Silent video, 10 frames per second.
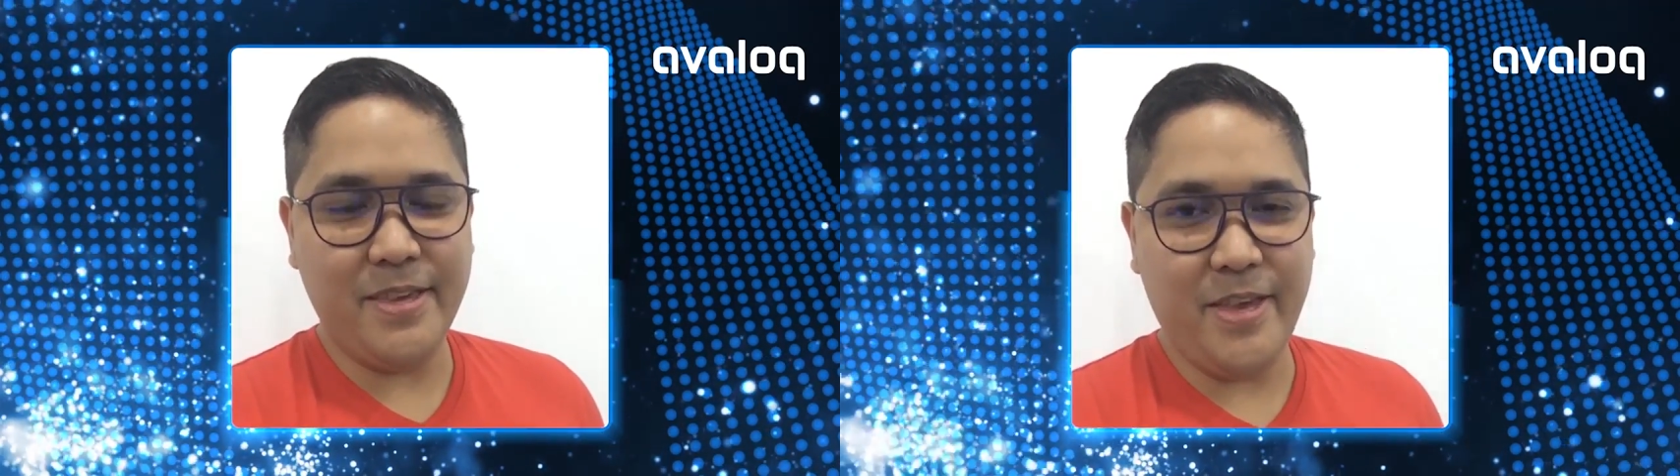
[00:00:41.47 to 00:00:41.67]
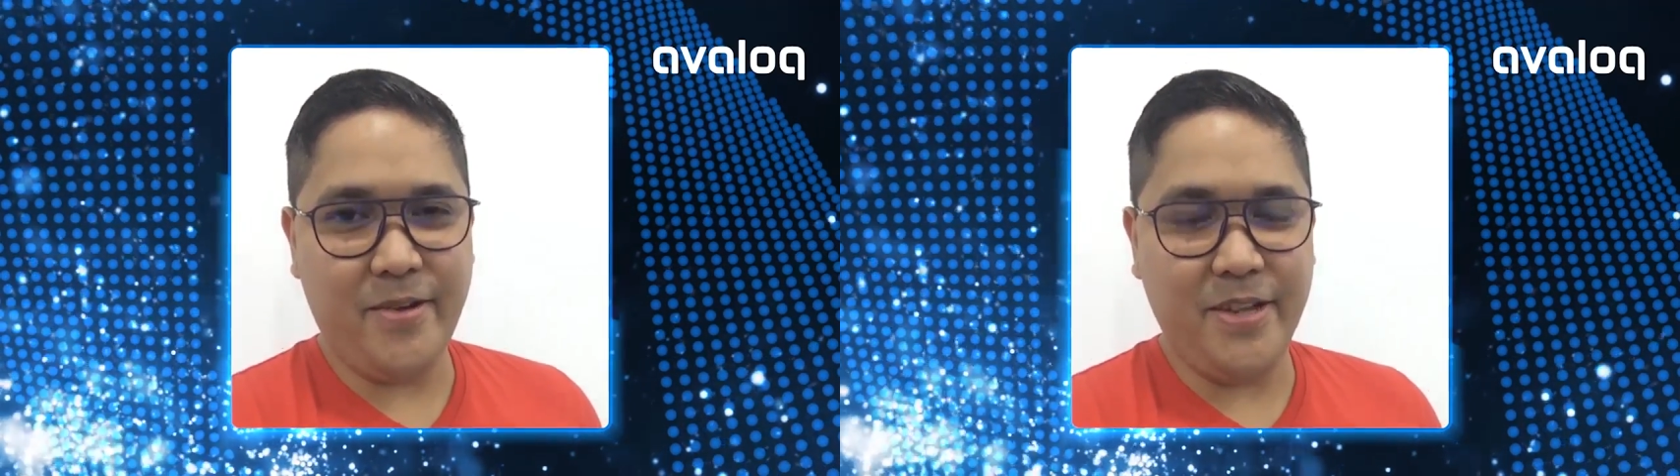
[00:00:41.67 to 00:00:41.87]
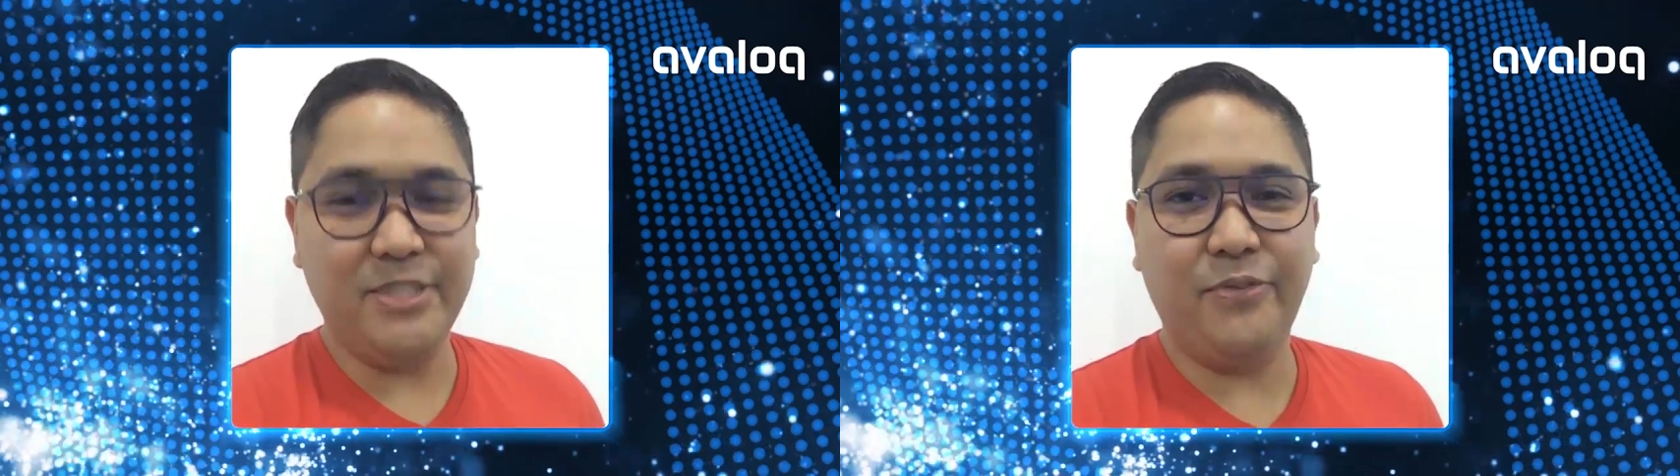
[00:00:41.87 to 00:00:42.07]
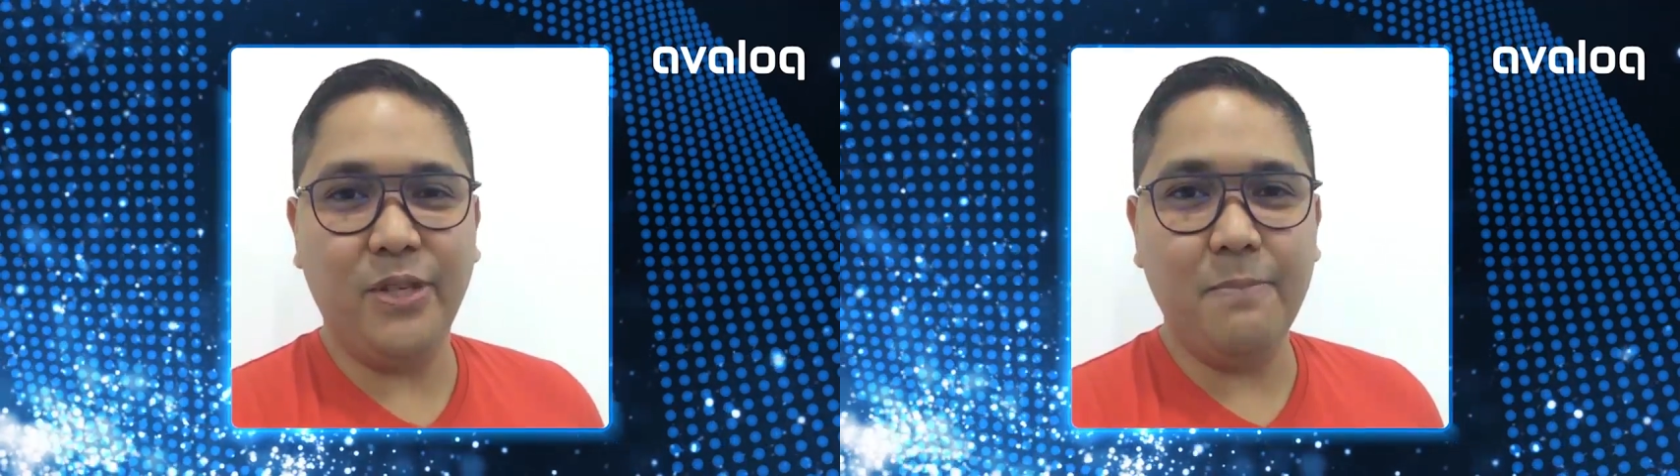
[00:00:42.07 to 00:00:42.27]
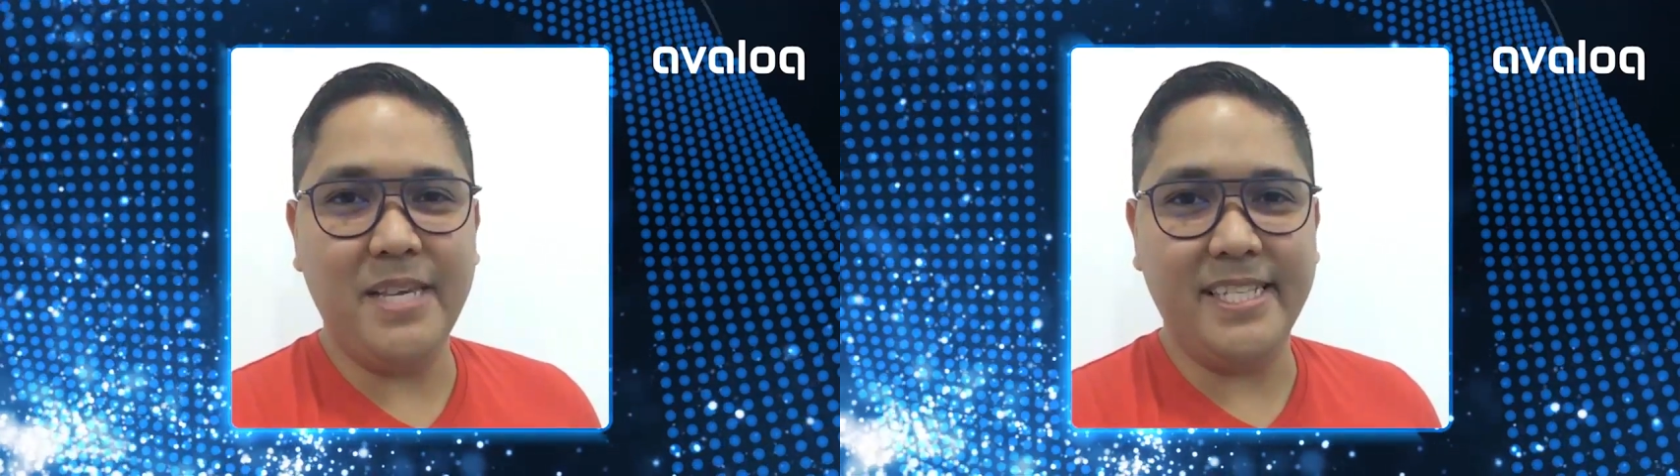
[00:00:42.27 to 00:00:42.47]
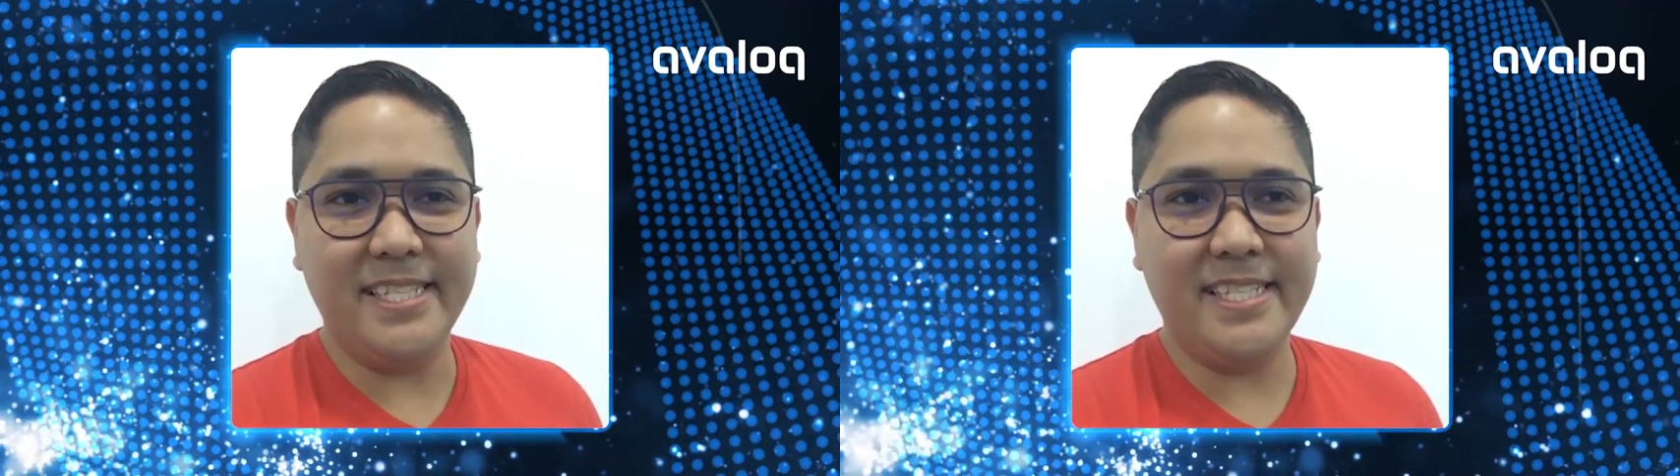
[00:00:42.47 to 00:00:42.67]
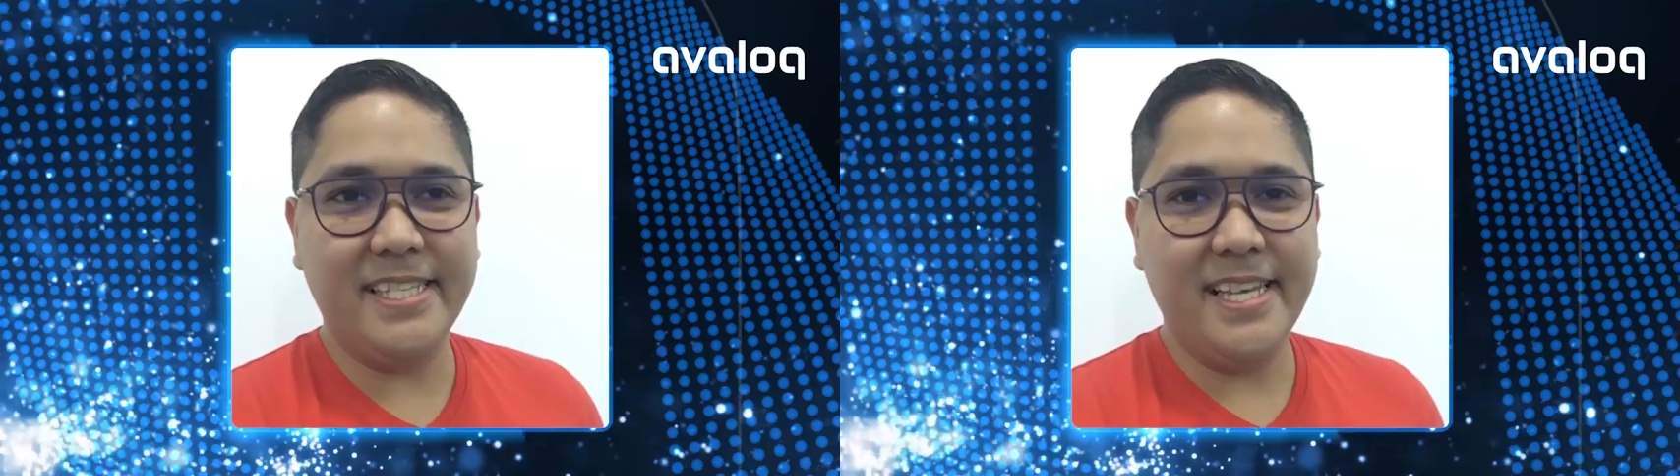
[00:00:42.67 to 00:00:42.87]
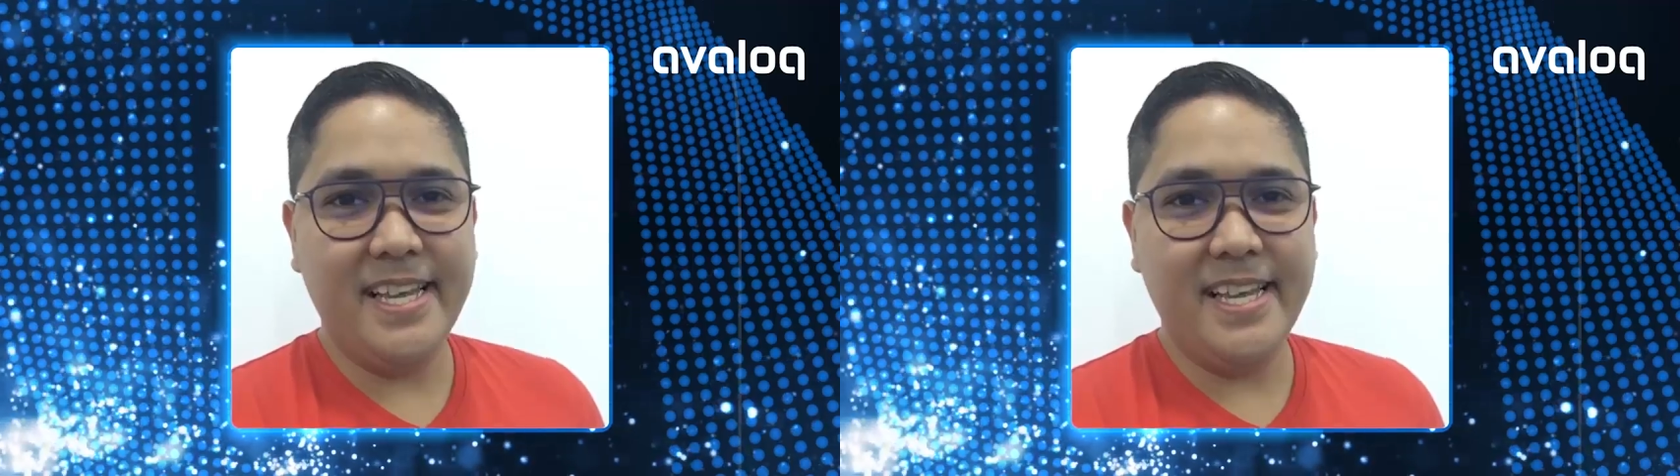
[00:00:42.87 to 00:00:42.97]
here in the Philippines.